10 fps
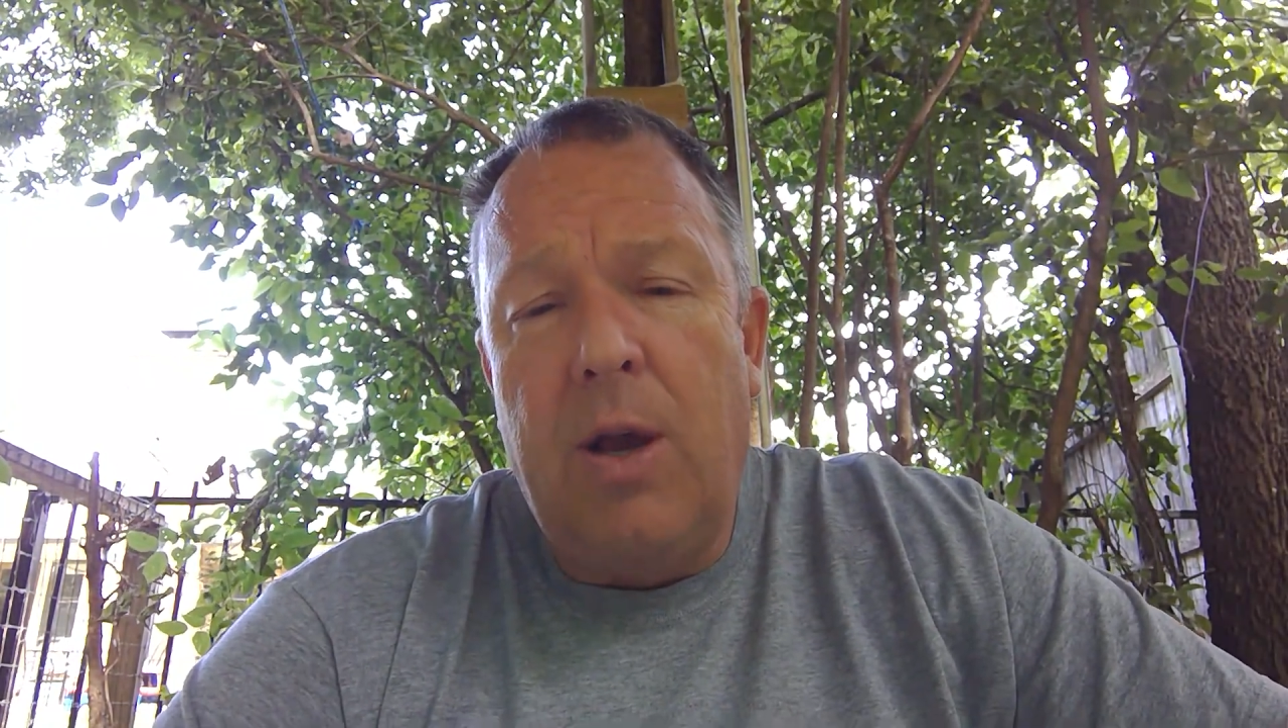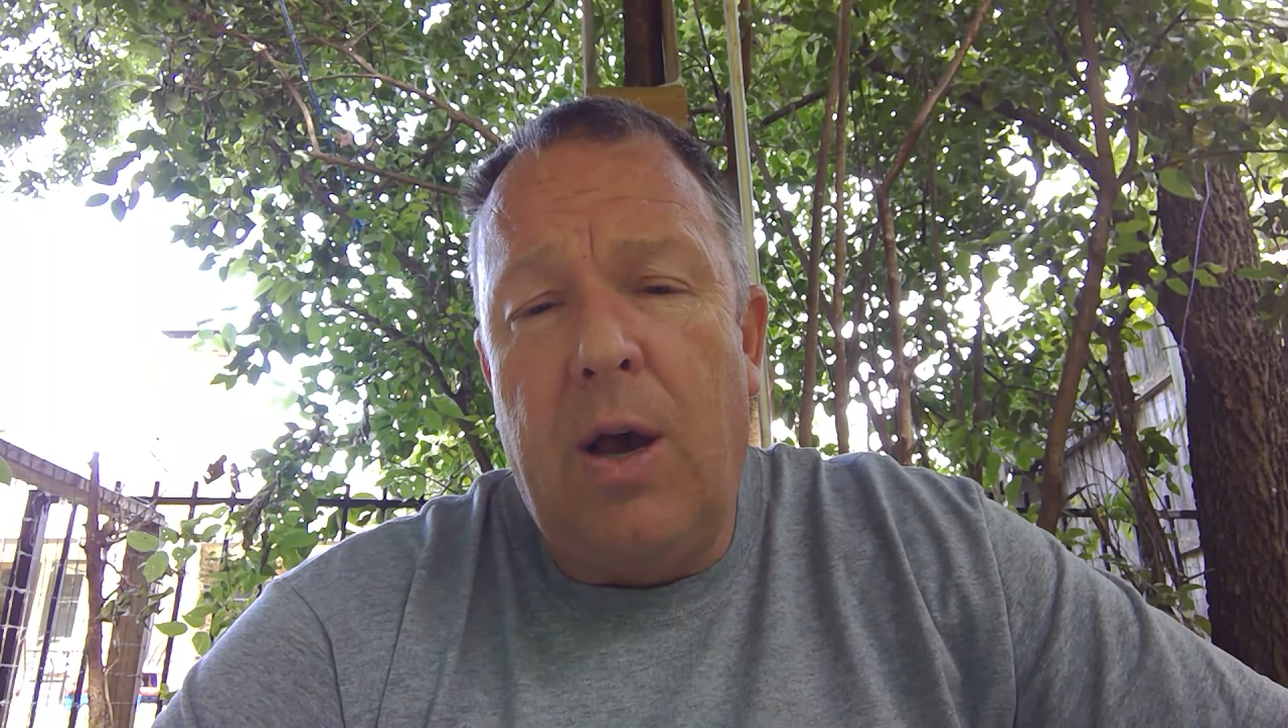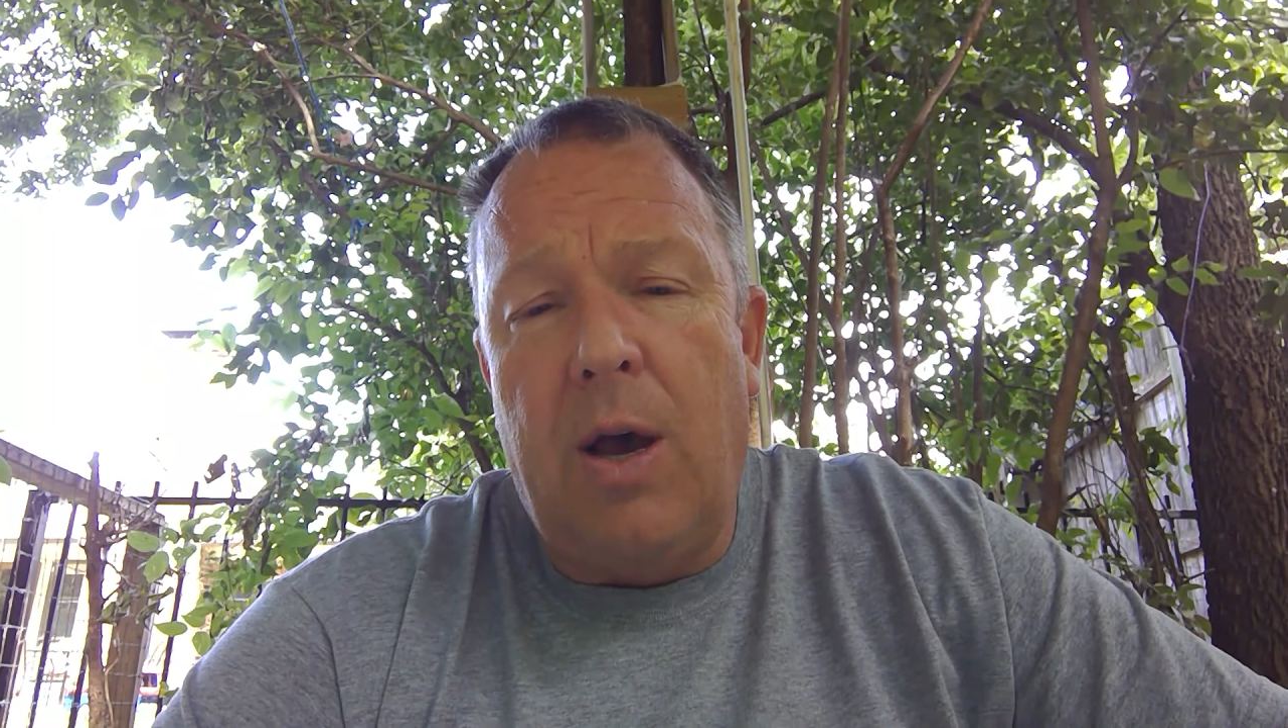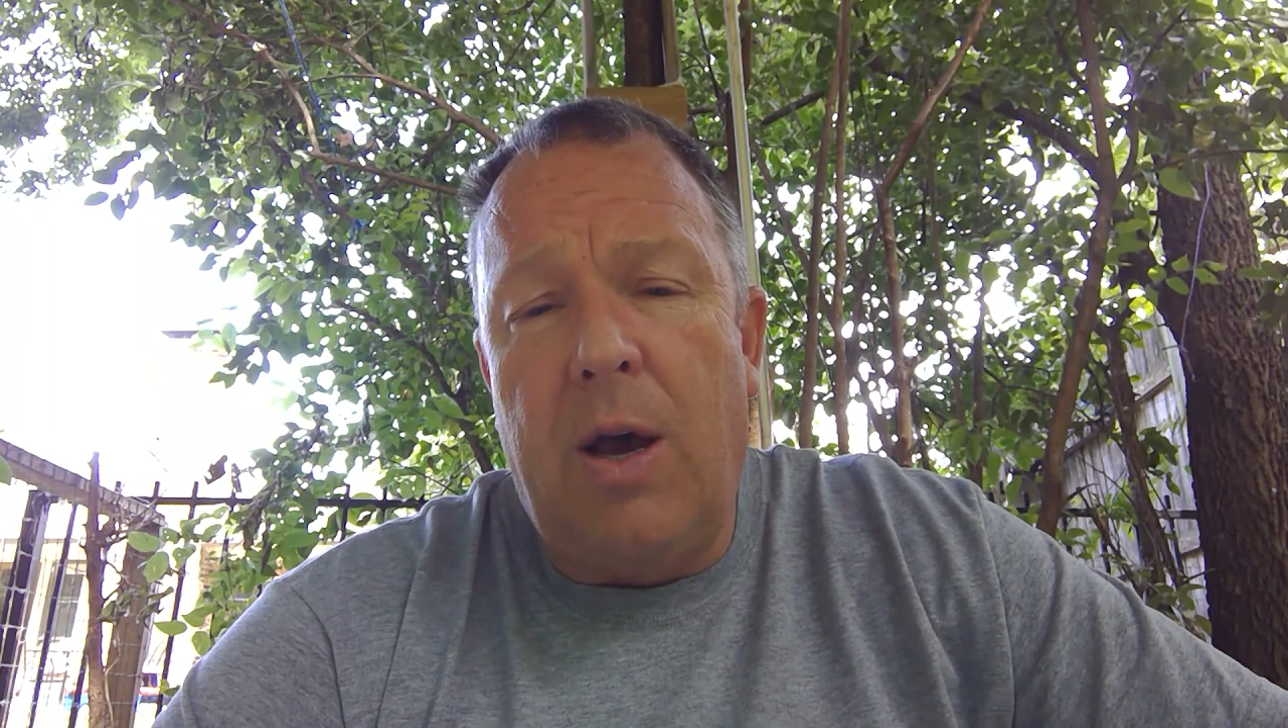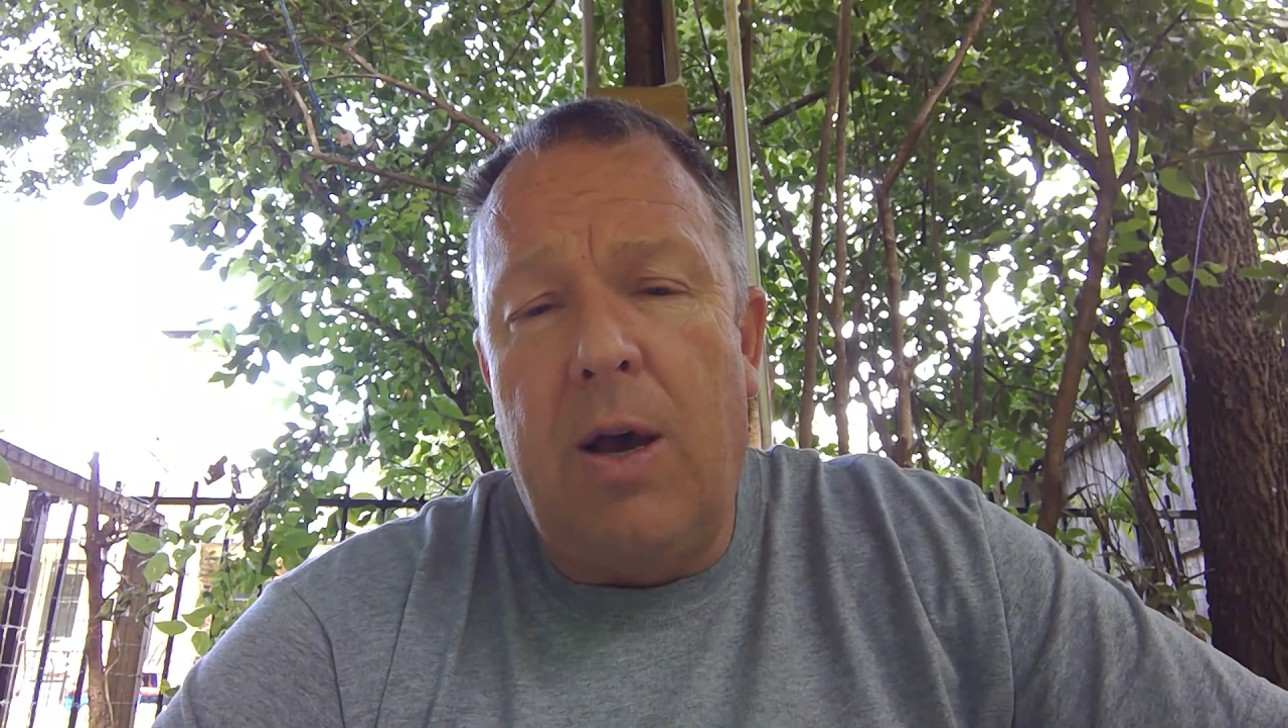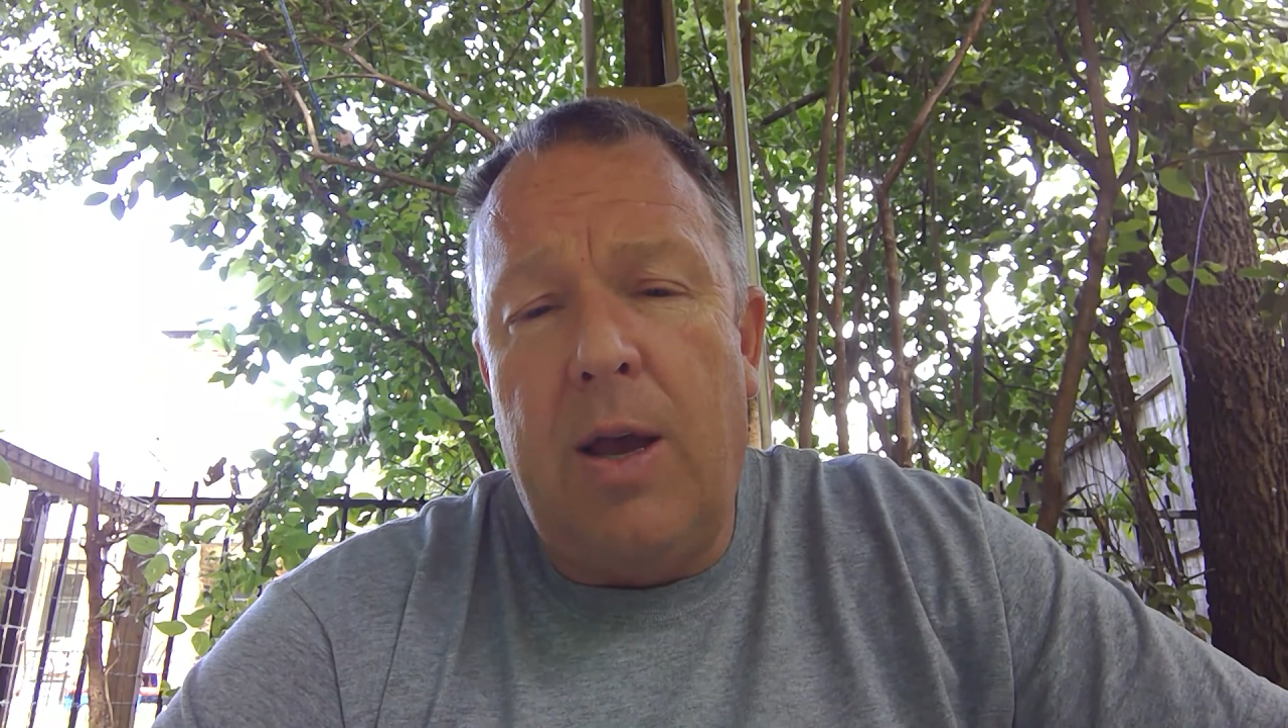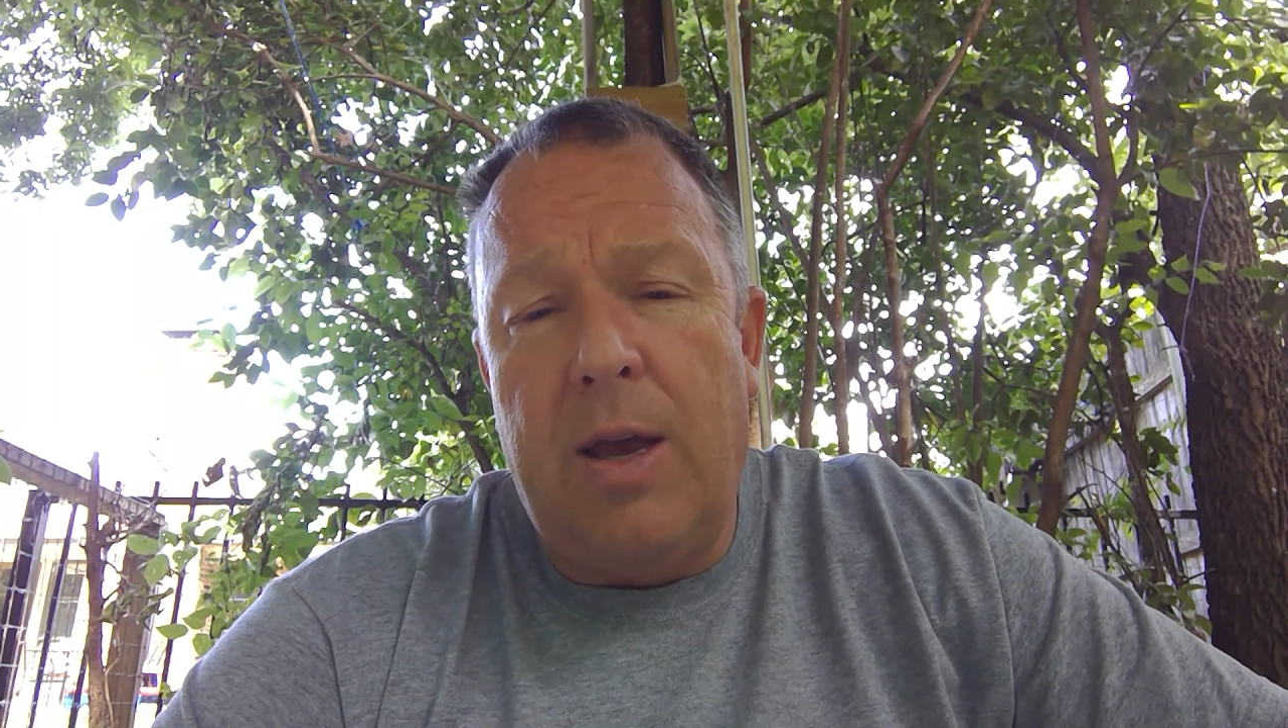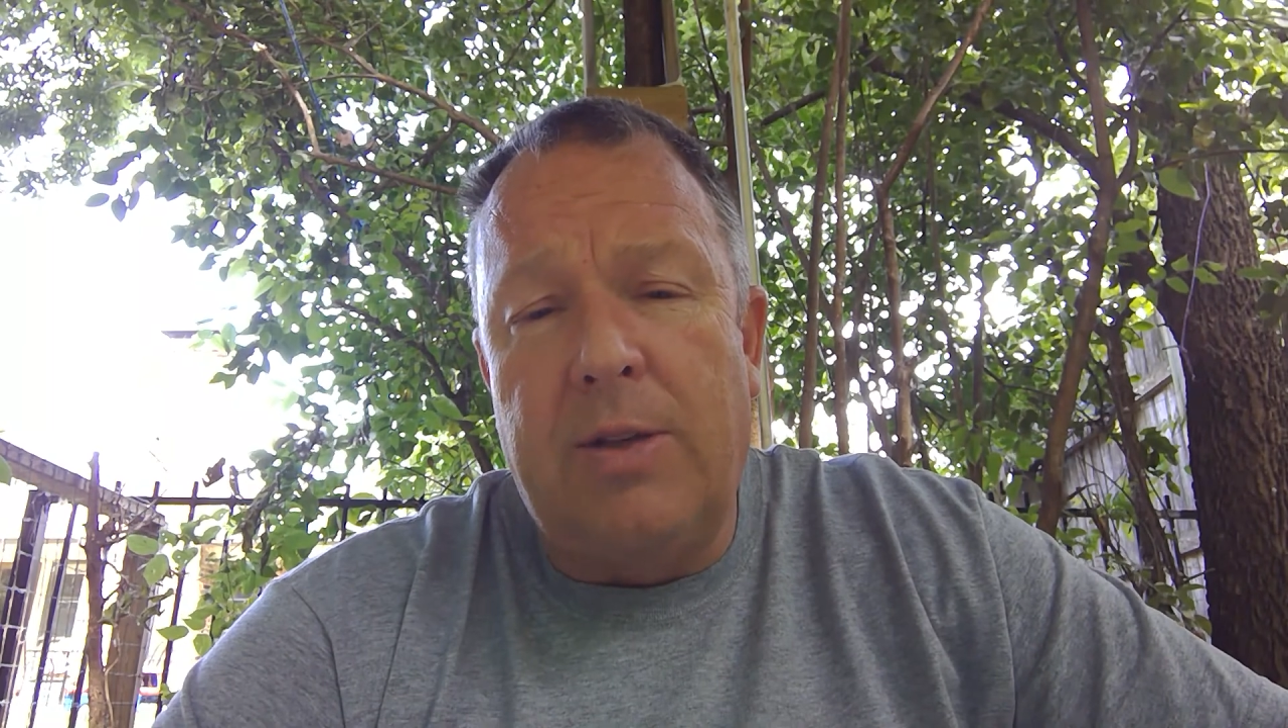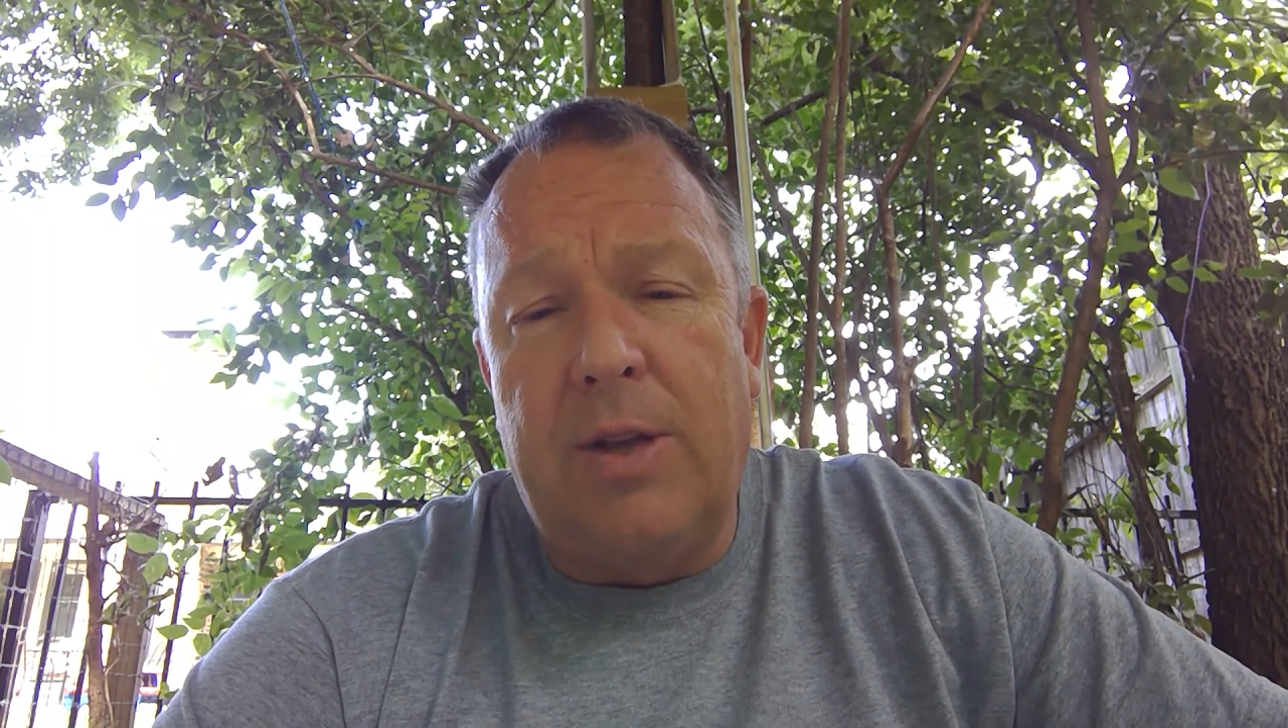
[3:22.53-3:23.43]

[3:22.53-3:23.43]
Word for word: uh, as